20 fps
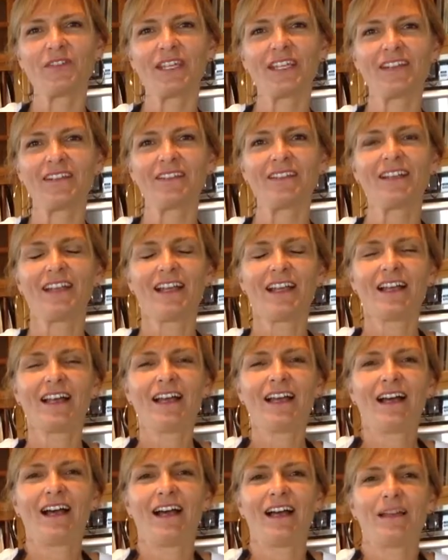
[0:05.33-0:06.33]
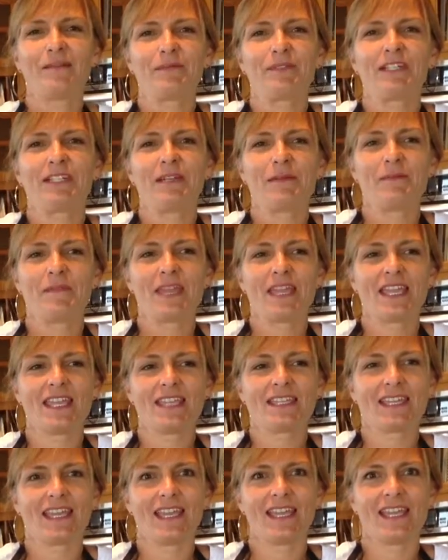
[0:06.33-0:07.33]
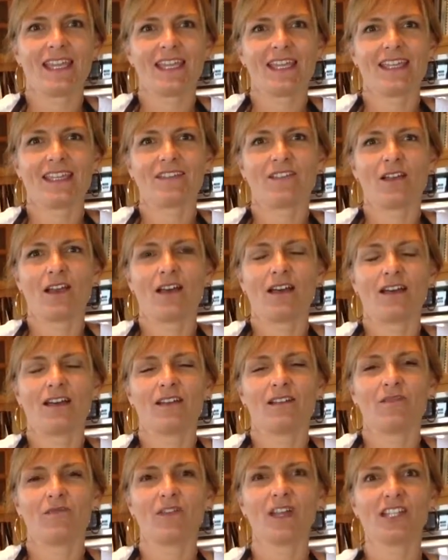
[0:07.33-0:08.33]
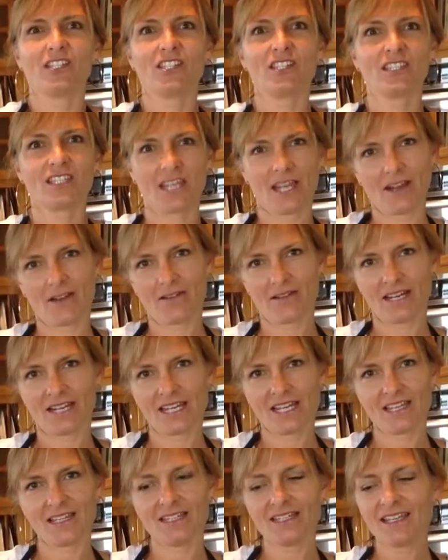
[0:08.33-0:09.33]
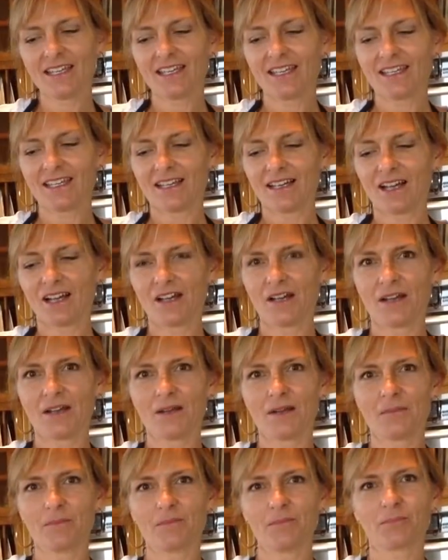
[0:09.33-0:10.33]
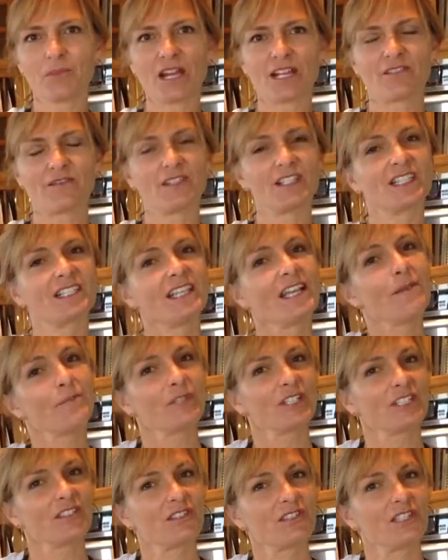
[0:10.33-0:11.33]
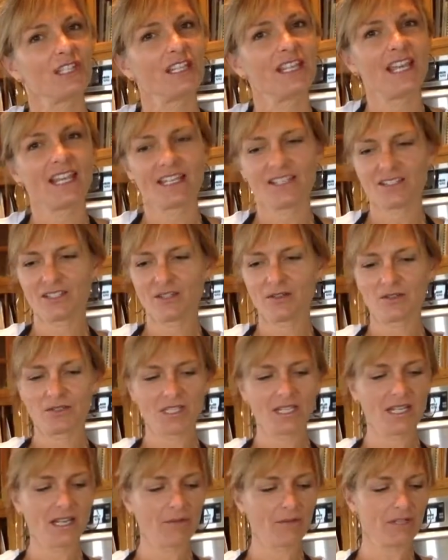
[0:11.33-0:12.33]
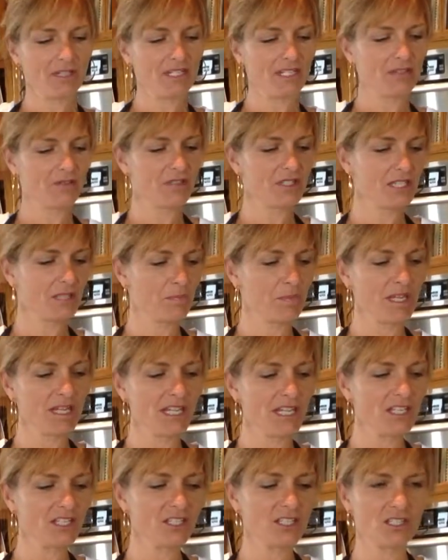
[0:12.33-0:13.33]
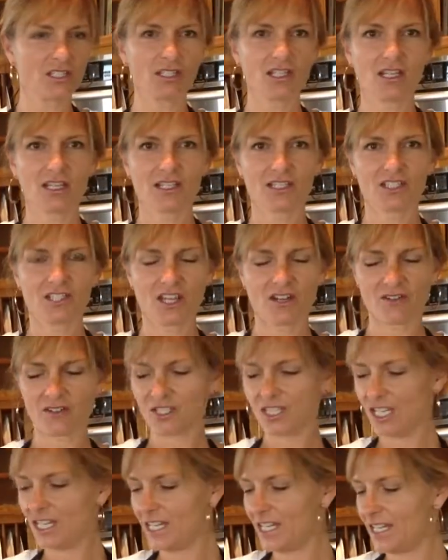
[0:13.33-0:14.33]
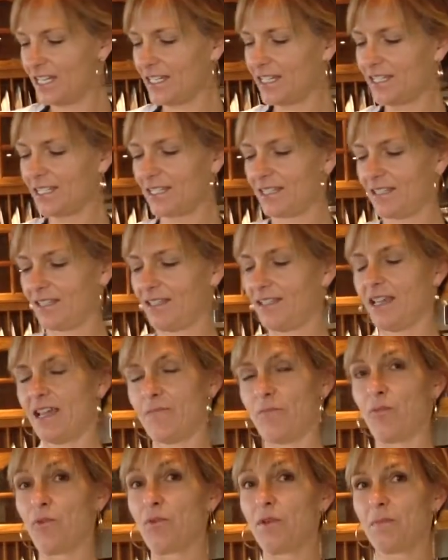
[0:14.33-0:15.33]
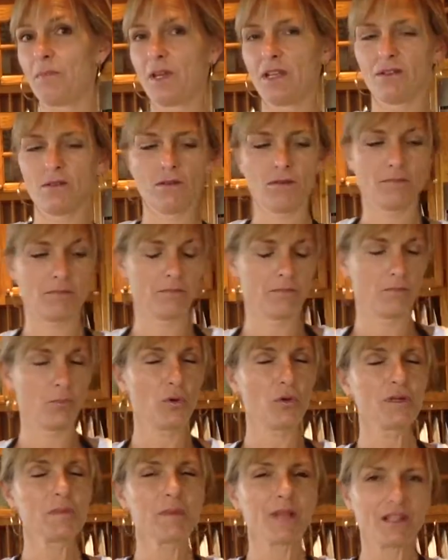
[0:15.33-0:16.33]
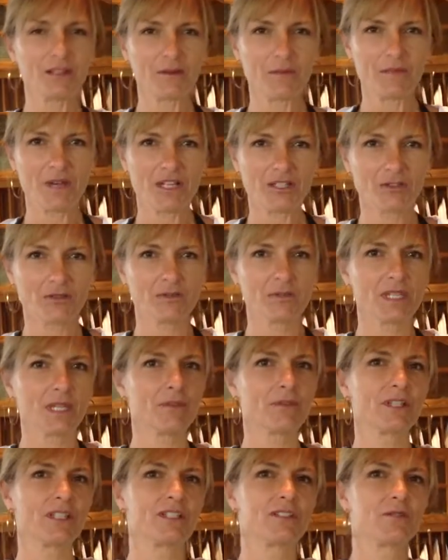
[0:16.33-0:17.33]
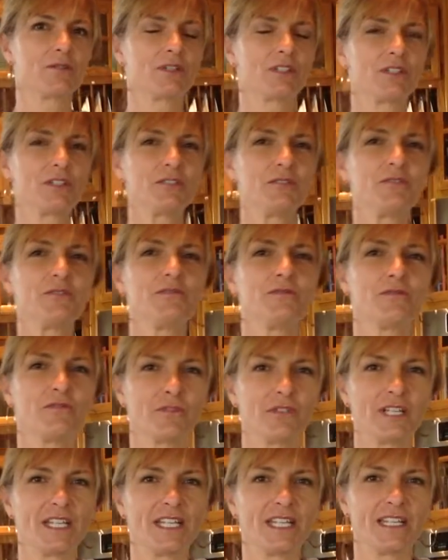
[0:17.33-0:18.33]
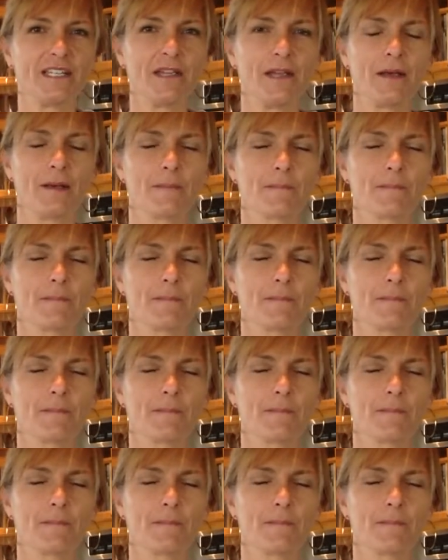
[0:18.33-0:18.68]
here. I'm gonna make a vegetarian breakfast sandwich today. So today we're gonna use spinach, cheddar cheese, portobello mushrooms, and we're gonna do a gluten-free